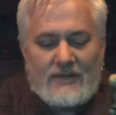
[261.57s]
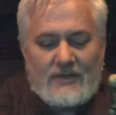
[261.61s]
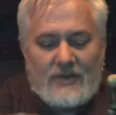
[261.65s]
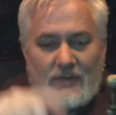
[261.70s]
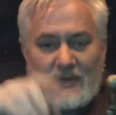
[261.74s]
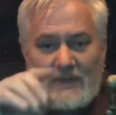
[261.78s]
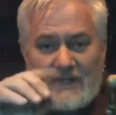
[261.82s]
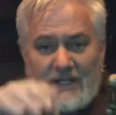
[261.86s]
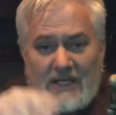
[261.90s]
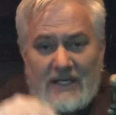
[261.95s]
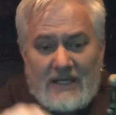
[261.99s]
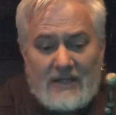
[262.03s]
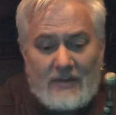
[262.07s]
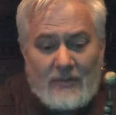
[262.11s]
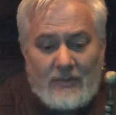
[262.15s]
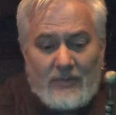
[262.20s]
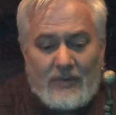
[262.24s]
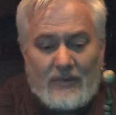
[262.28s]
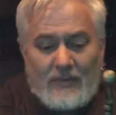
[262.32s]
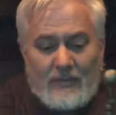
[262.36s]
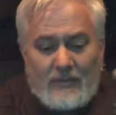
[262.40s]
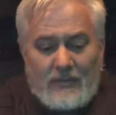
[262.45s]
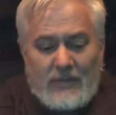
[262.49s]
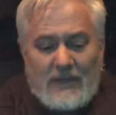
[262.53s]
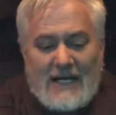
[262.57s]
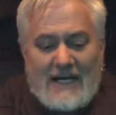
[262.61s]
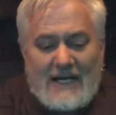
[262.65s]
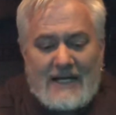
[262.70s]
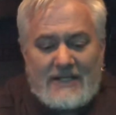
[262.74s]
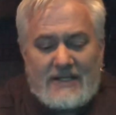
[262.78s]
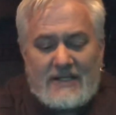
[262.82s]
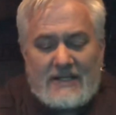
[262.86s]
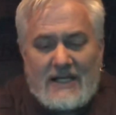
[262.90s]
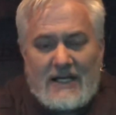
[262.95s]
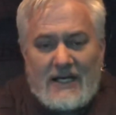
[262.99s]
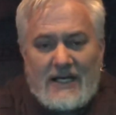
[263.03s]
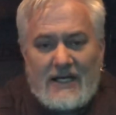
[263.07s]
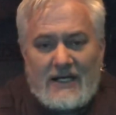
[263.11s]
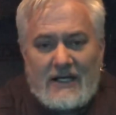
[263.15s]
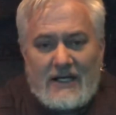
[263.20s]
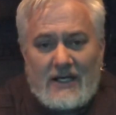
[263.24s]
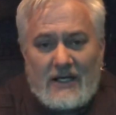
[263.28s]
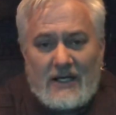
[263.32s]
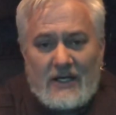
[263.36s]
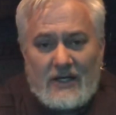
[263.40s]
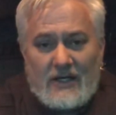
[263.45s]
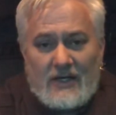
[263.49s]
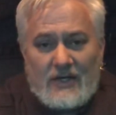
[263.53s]
So once again, the black side
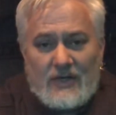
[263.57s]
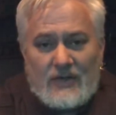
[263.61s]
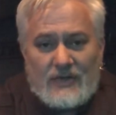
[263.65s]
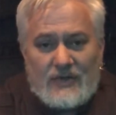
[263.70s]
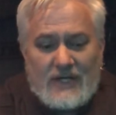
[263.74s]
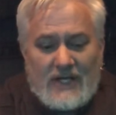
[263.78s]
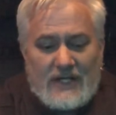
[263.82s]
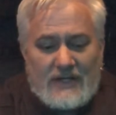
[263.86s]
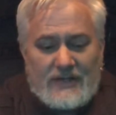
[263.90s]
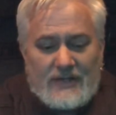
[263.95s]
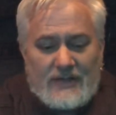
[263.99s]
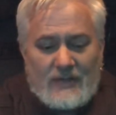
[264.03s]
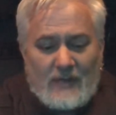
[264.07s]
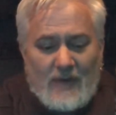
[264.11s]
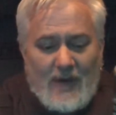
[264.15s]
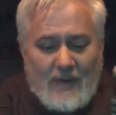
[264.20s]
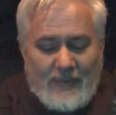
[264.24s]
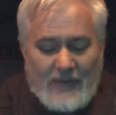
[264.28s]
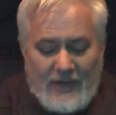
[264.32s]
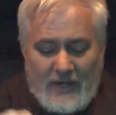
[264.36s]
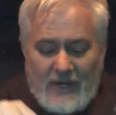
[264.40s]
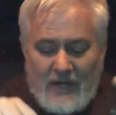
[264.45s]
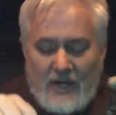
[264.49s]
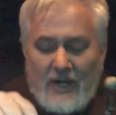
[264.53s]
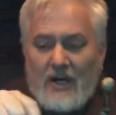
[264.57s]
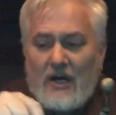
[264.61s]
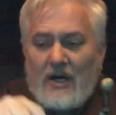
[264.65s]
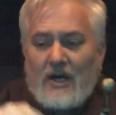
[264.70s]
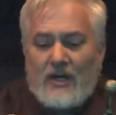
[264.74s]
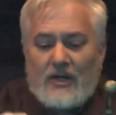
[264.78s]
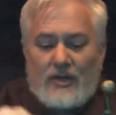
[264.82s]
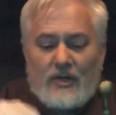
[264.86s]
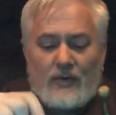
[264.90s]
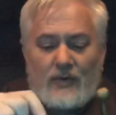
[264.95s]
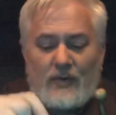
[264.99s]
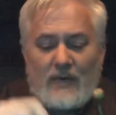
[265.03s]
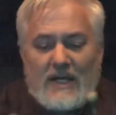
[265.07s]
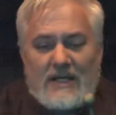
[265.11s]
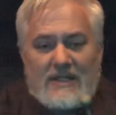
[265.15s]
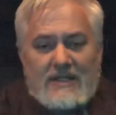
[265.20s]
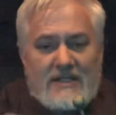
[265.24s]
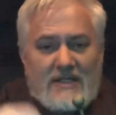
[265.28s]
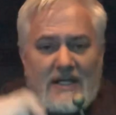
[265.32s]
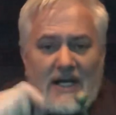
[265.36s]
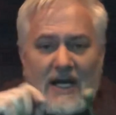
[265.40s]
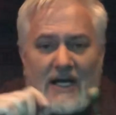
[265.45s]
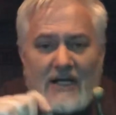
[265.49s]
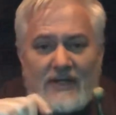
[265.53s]
goes against the weapon. The red
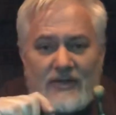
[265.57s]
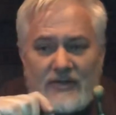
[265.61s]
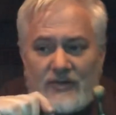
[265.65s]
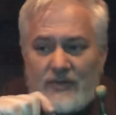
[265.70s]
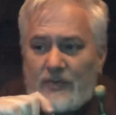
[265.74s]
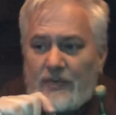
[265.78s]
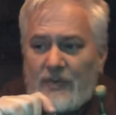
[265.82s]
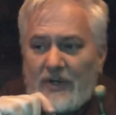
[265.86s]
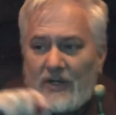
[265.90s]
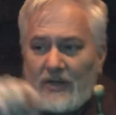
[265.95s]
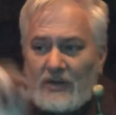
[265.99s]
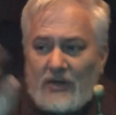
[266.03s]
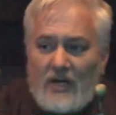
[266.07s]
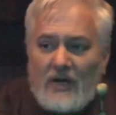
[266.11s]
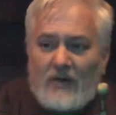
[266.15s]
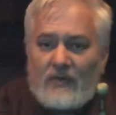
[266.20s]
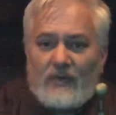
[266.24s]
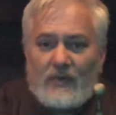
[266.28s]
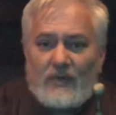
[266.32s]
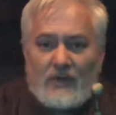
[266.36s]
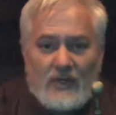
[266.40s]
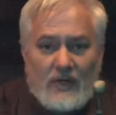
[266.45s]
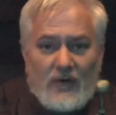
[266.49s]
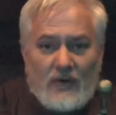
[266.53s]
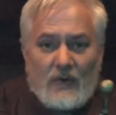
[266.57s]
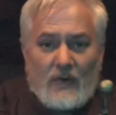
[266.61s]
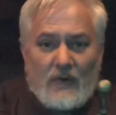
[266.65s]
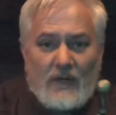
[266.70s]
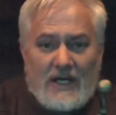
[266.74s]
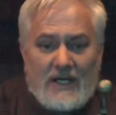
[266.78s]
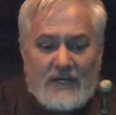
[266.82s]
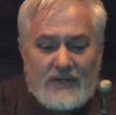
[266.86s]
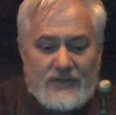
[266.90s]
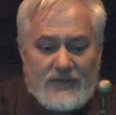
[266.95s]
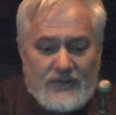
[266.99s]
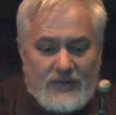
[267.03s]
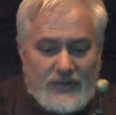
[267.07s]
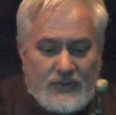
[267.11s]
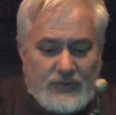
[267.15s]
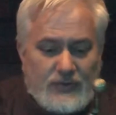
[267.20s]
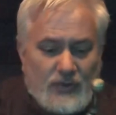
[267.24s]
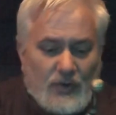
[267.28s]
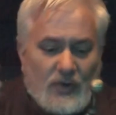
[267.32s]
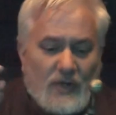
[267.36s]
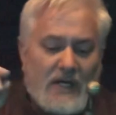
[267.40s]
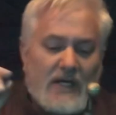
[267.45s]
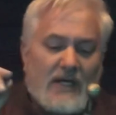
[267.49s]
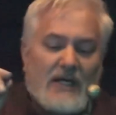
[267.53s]
side that you peeled off will go against the
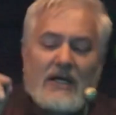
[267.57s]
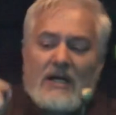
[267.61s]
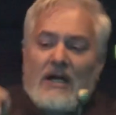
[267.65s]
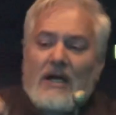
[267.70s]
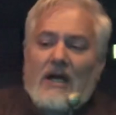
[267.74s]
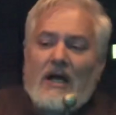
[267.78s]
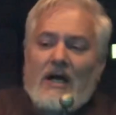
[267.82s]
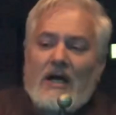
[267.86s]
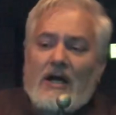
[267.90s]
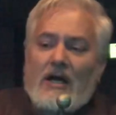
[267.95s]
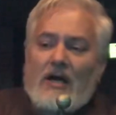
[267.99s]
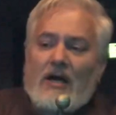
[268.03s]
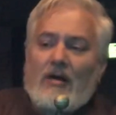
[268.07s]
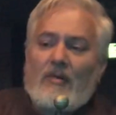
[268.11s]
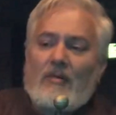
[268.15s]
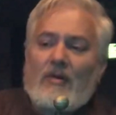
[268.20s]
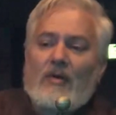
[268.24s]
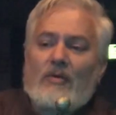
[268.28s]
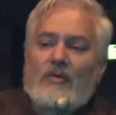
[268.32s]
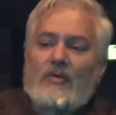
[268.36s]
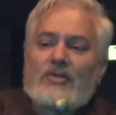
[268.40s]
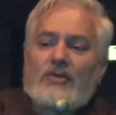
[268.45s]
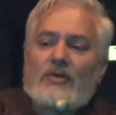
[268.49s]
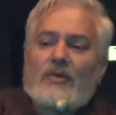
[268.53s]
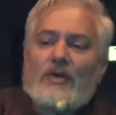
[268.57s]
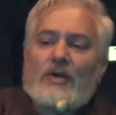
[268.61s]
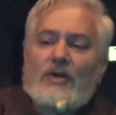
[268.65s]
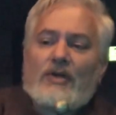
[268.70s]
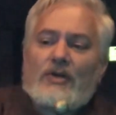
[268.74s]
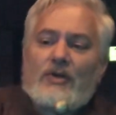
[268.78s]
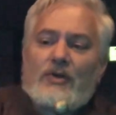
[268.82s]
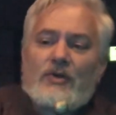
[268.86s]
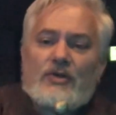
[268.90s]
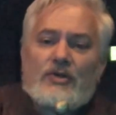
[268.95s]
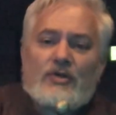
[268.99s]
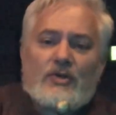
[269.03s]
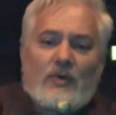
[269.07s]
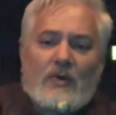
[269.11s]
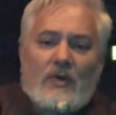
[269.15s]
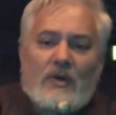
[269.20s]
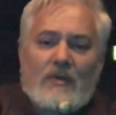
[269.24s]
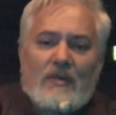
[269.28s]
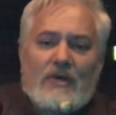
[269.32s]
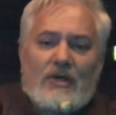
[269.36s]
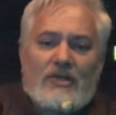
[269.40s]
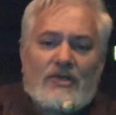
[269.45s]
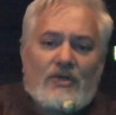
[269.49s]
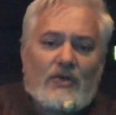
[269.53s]
droid. And what you want to do is you want
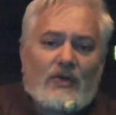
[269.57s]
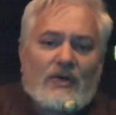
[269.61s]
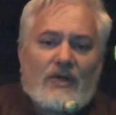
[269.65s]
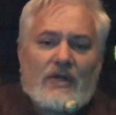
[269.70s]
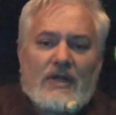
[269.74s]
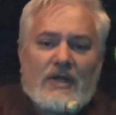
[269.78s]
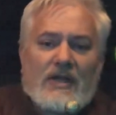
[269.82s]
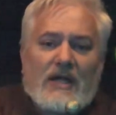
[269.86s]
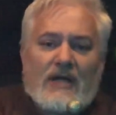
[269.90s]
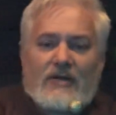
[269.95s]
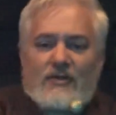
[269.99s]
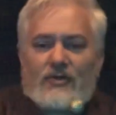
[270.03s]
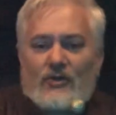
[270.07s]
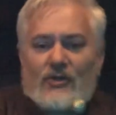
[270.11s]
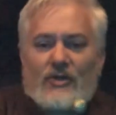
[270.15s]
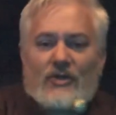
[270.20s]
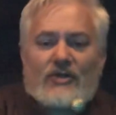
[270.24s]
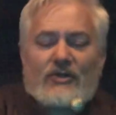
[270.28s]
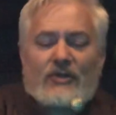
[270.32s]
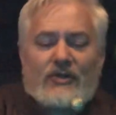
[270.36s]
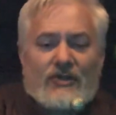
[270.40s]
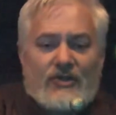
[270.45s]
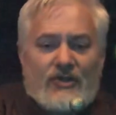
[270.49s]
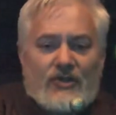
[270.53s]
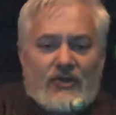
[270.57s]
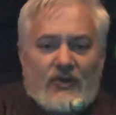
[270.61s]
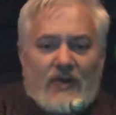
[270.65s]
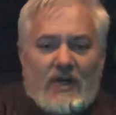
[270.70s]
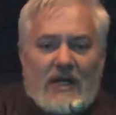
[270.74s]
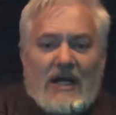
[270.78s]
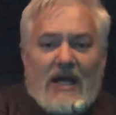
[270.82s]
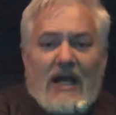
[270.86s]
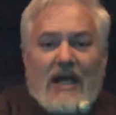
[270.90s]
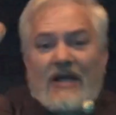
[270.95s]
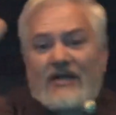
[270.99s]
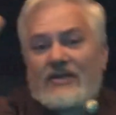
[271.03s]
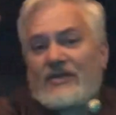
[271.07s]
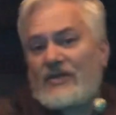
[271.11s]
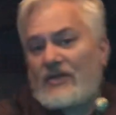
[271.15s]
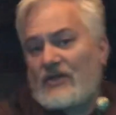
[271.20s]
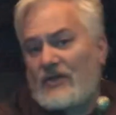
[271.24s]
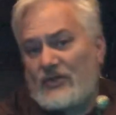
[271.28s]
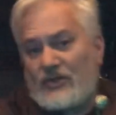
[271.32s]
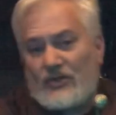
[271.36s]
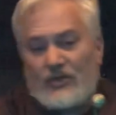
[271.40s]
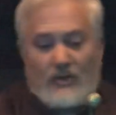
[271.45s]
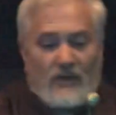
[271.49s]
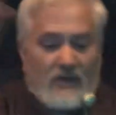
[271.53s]
to make sure that droid's looking straight ahead so
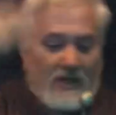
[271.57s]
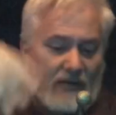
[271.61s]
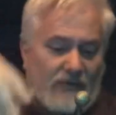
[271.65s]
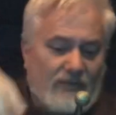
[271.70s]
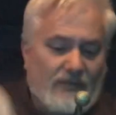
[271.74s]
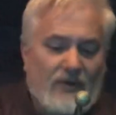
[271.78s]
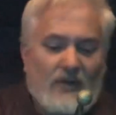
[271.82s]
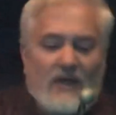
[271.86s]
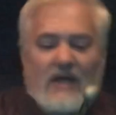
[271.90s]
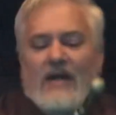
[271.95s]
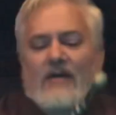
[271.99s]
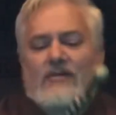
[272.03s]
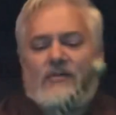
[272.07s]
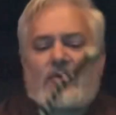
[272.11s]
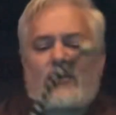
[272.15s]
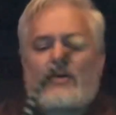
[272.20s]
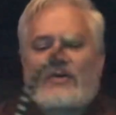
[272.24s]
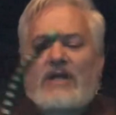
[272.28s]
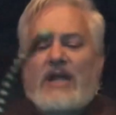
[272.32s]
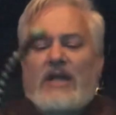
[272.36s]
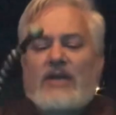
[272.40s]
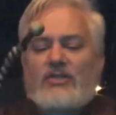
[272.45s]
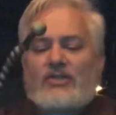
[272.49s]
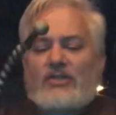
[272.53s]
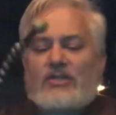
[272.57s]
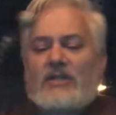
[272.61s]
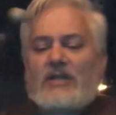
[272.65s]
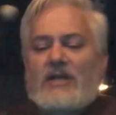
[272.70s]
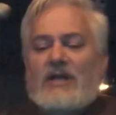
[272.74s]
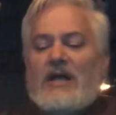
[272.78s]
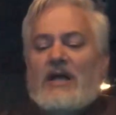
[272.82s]
that you'll get full head rotation.